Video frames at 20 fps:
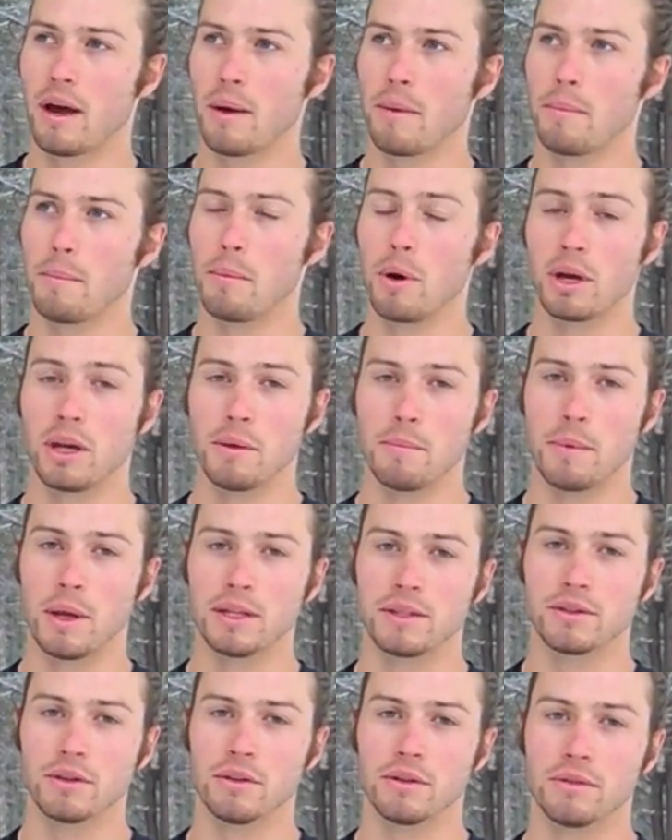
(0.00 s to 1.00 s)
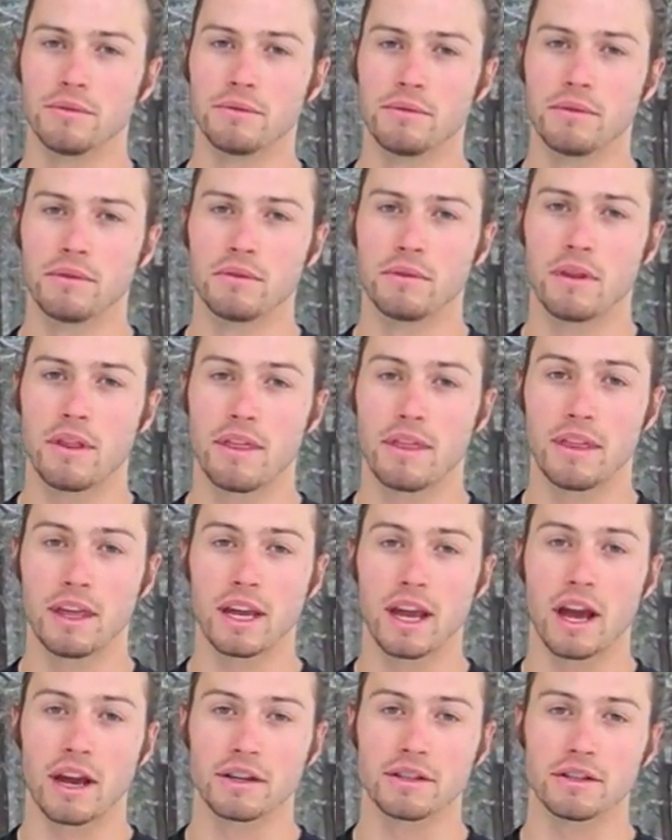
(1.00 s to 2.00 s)
monumental thing
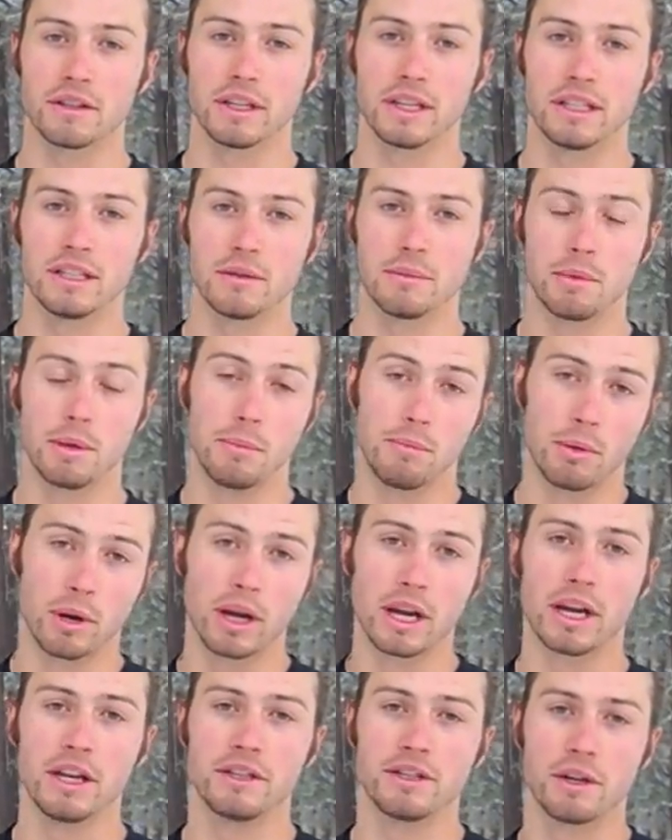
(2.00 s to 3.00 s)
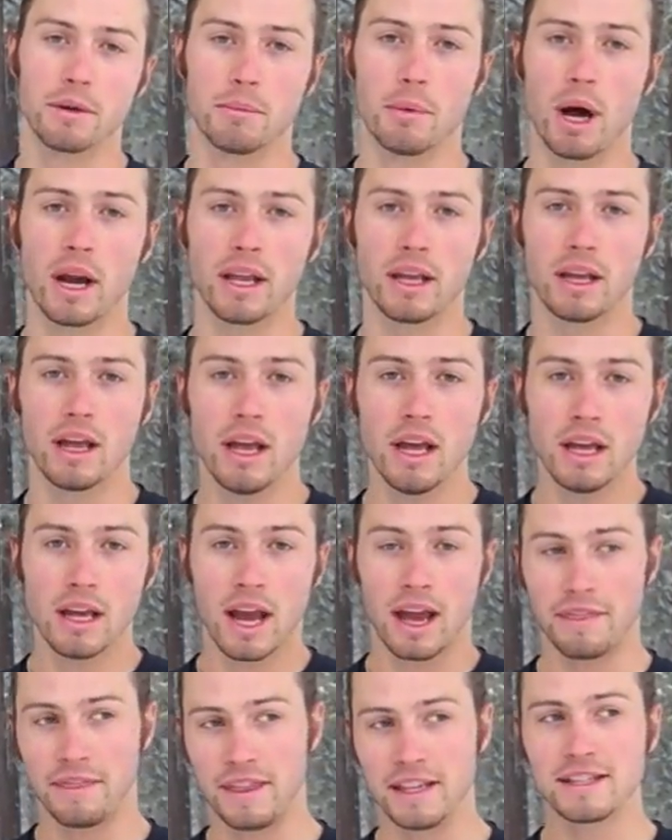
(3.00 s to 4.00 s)
actually to be bringing into your body
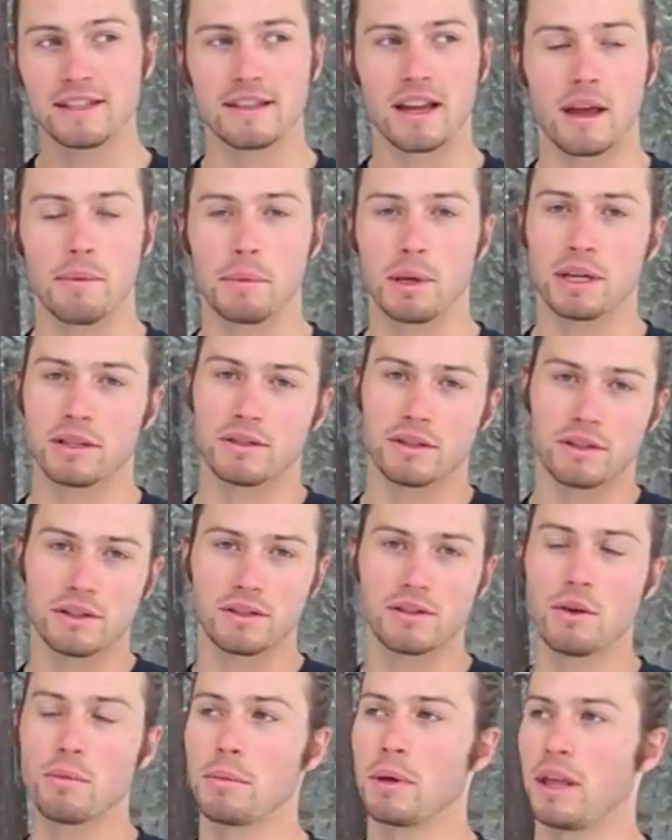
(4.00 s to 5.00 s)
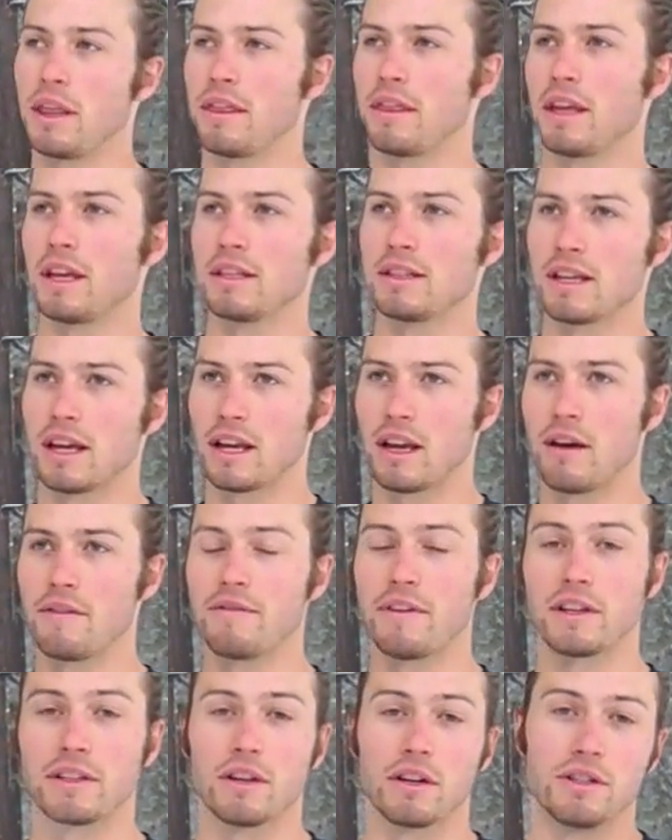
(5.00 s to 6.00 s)
at this time, because there's so many things that
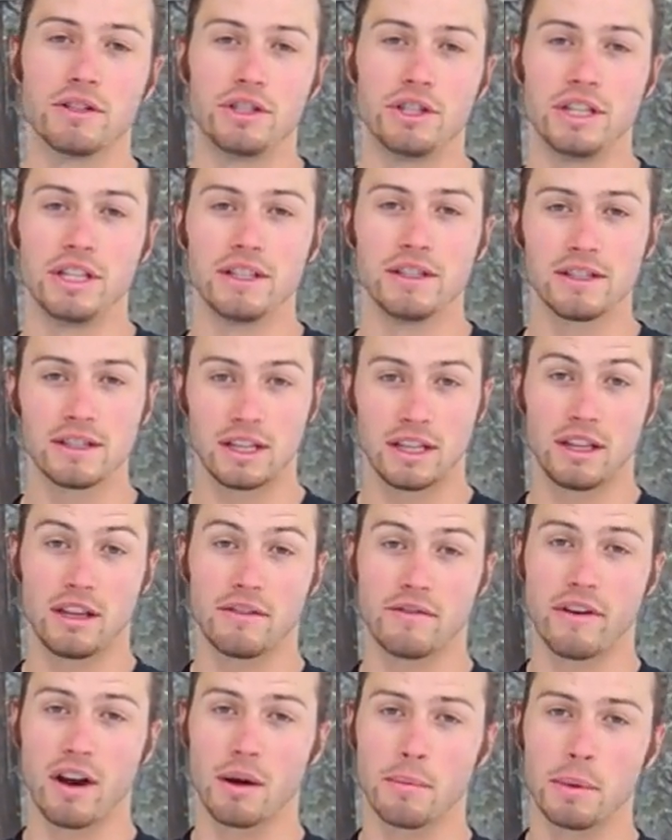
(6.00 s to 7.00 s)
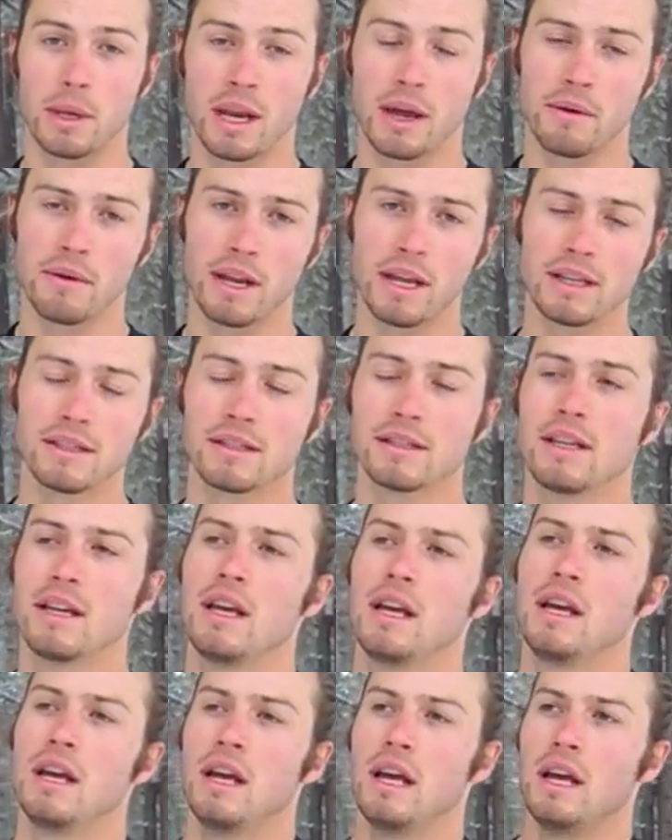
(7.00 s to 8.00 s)
affect our genes in the environment nowadays.
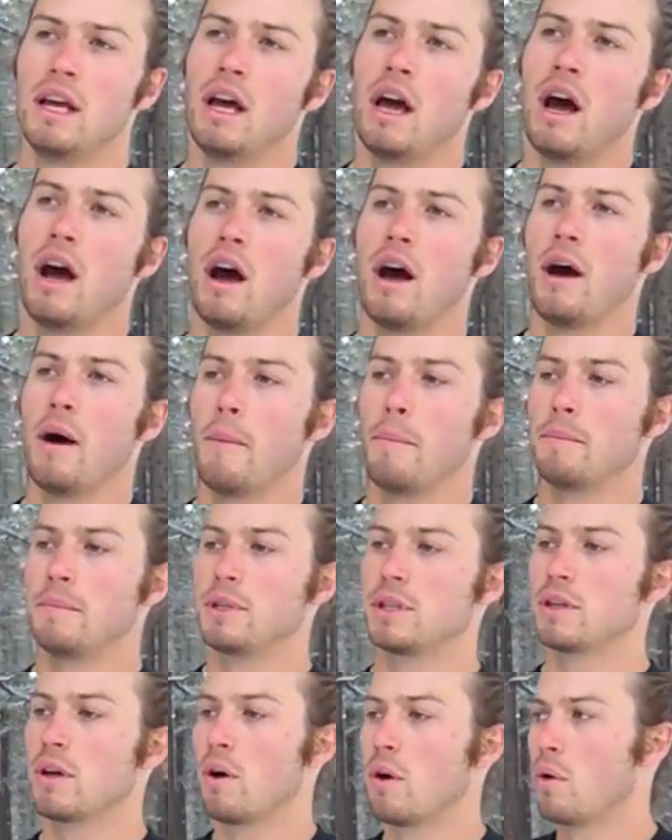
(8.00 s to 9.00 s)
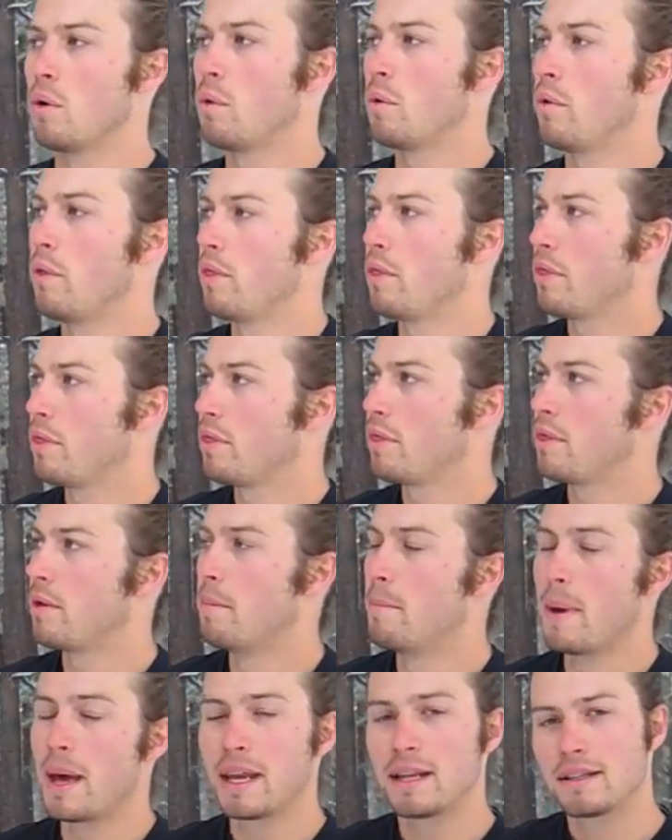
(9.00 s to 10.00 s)
So the
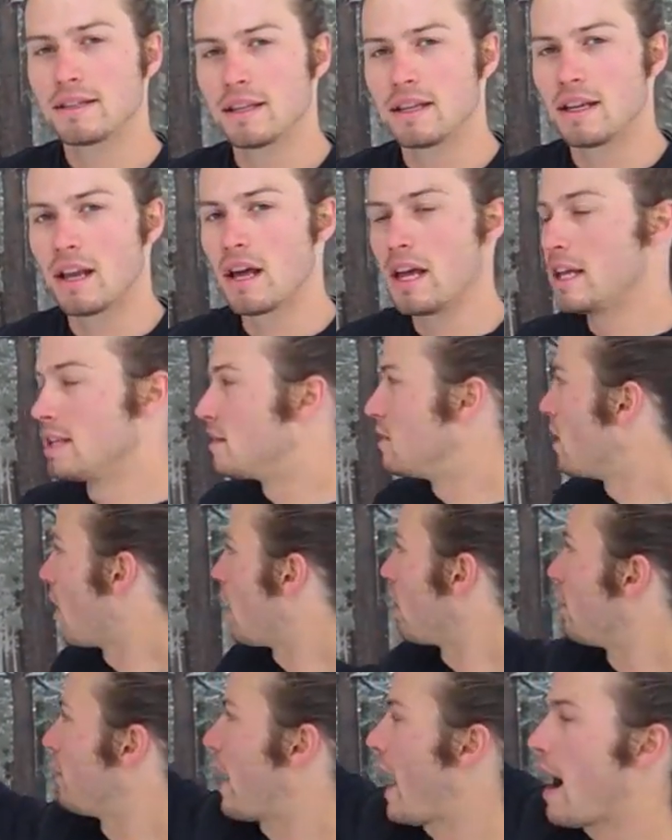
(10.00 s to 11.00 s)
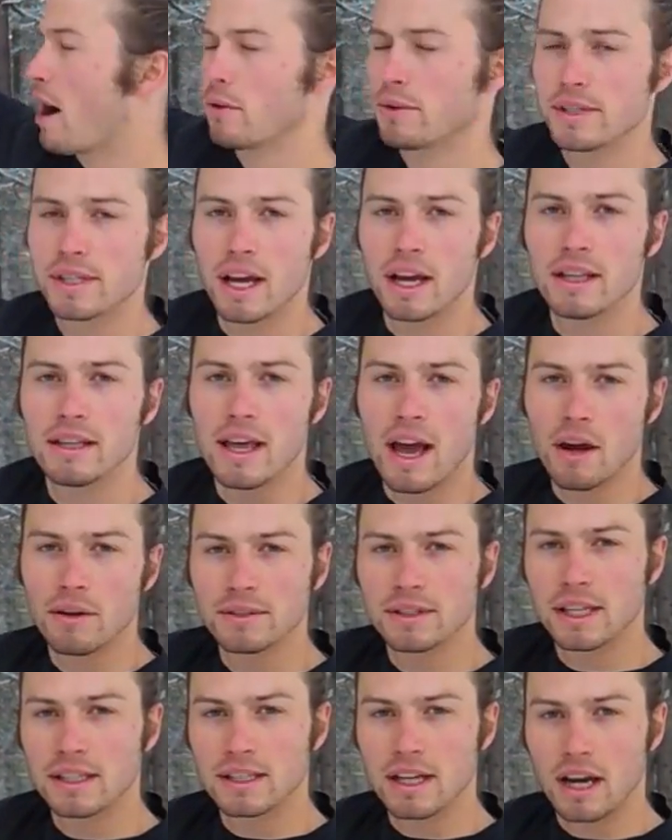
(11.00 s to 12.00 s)
medicine is not on the outside. The
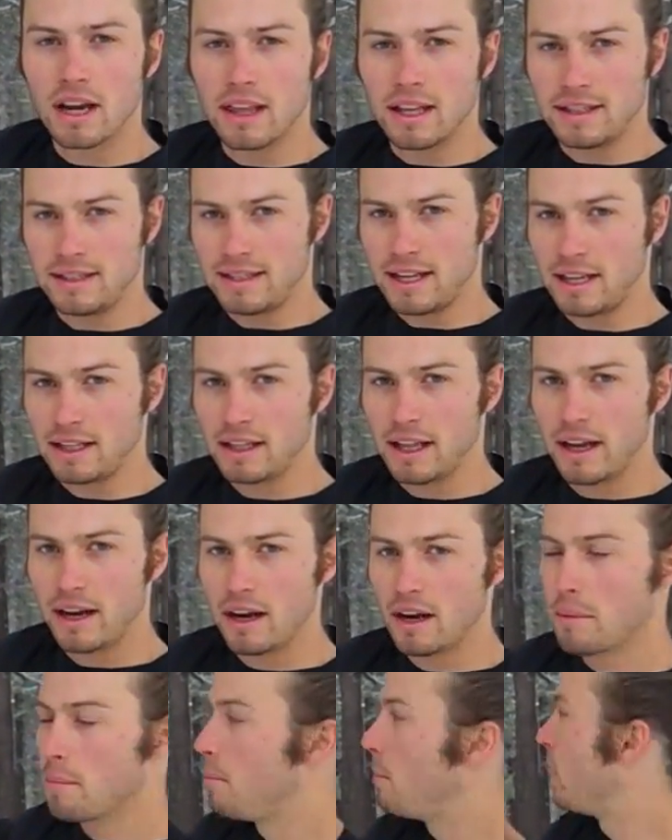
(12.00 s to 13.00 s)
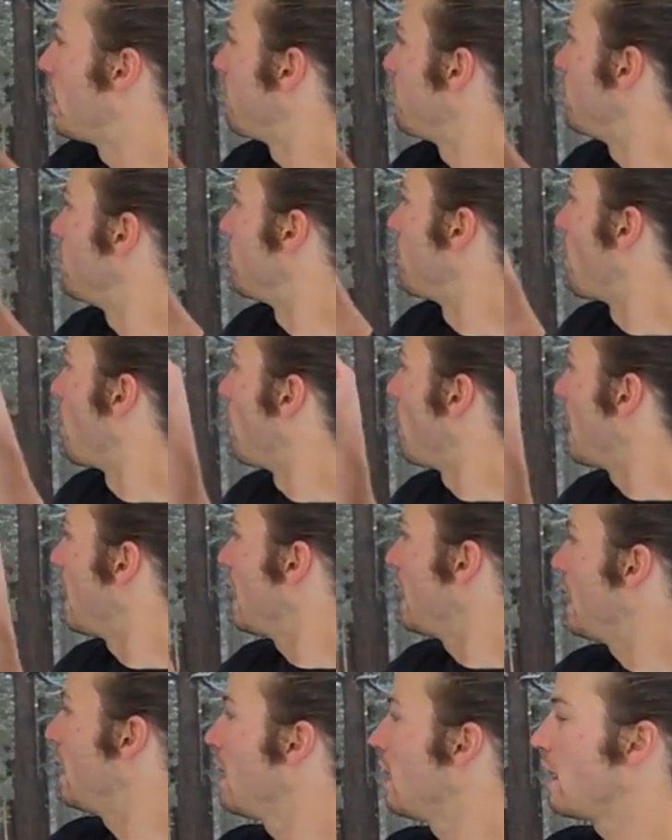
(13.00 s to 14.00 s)
outside is kind of the dead layer, but if you go
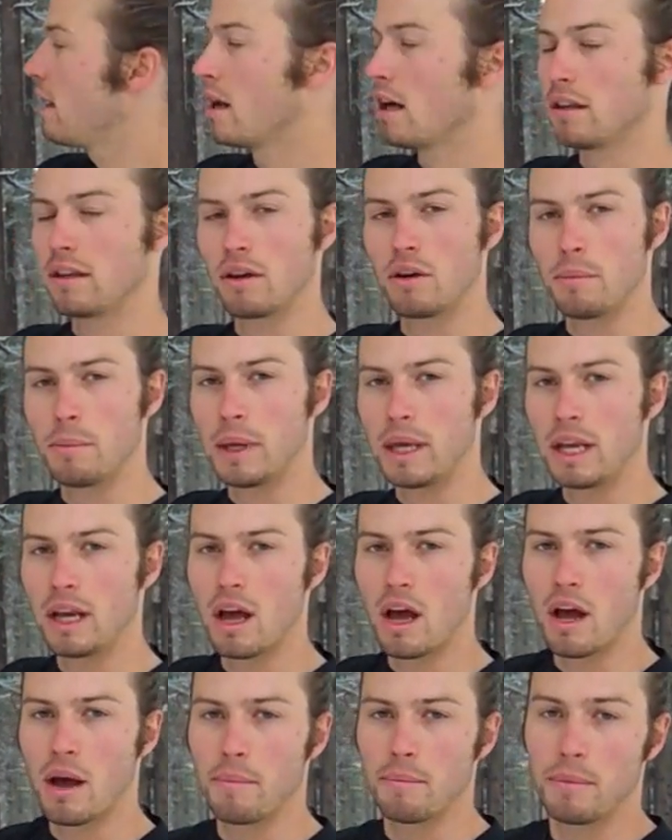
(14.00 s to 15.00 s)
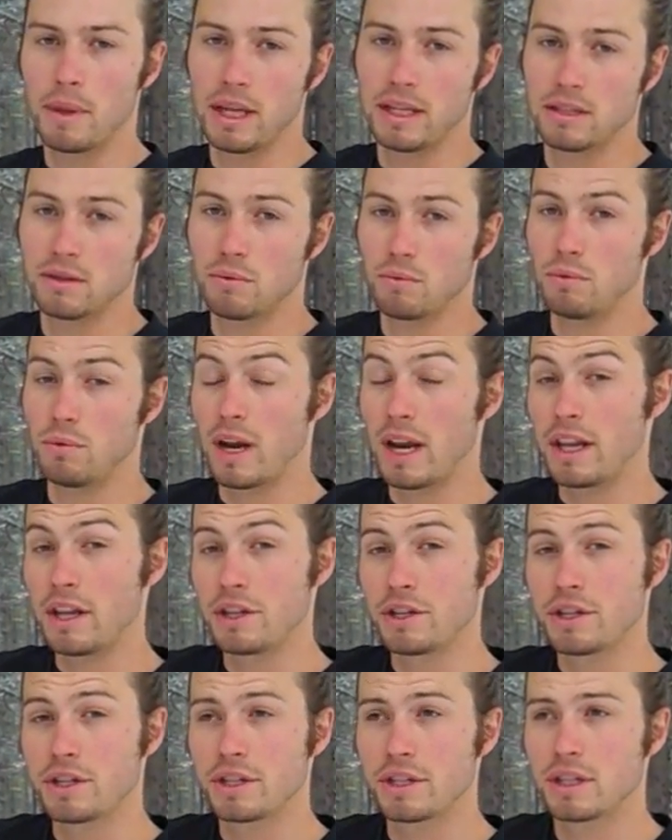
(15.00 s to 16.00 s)
in a little bit, it's a
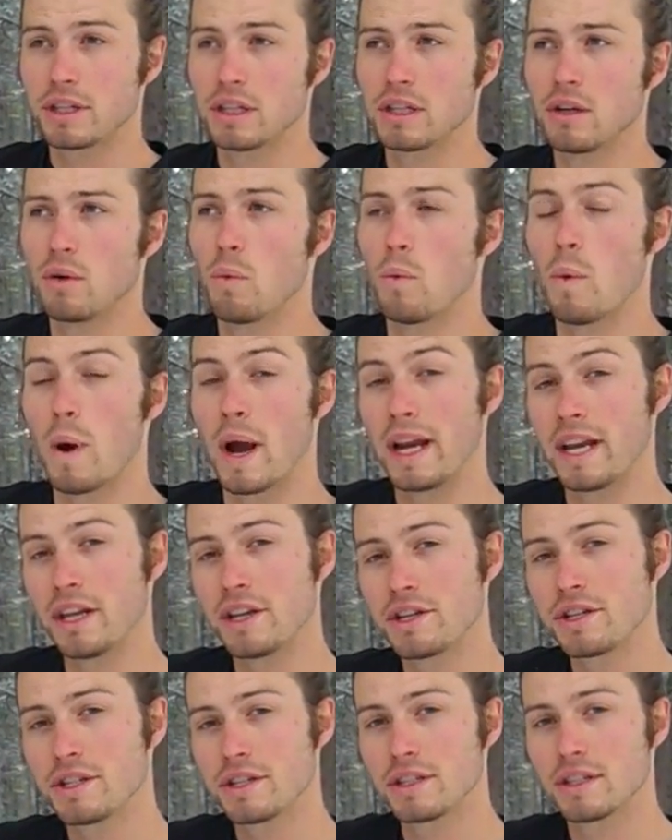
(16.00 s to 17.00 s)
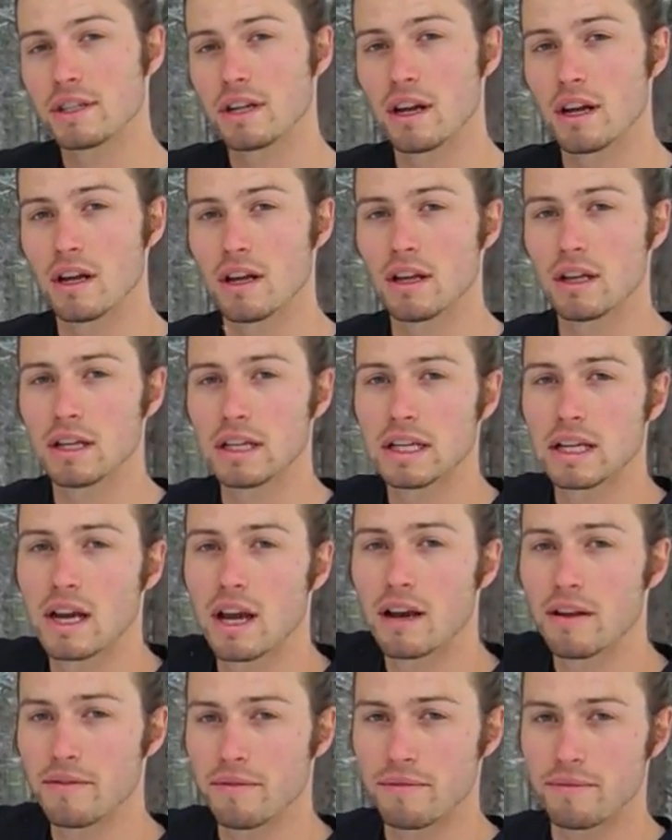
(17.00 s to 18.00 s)
reddish, whitish
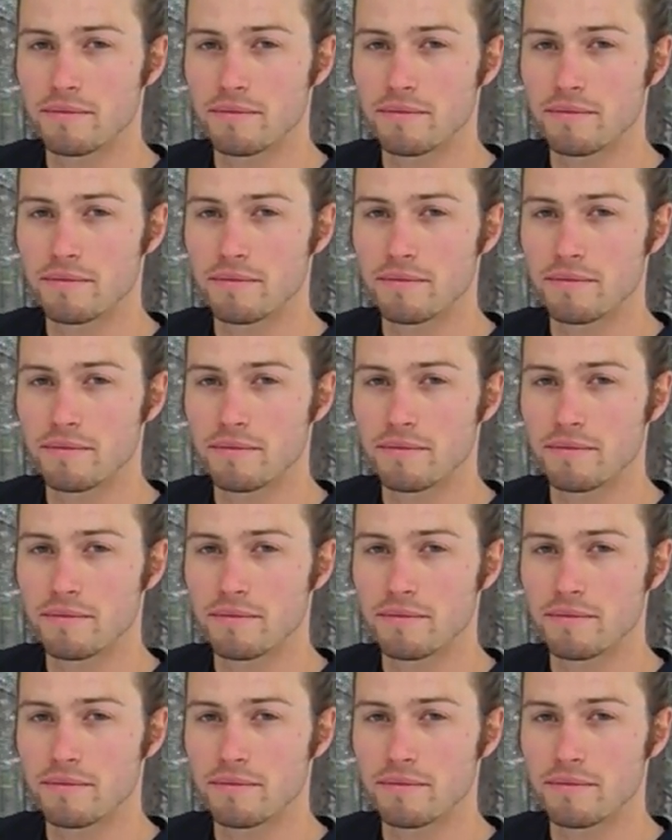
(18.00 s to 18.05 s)
kind of